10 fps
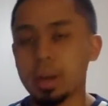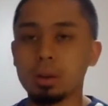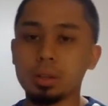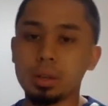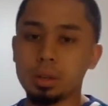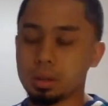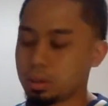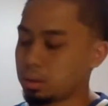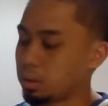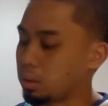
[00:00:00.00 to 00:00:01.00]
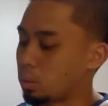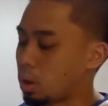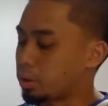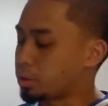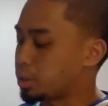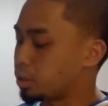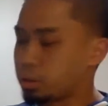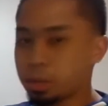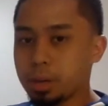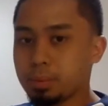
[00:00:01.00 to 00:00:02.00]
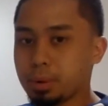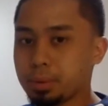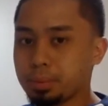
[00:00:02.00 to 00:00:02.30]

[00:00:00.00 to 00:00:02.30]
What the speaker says: air leak in the water seal chamber.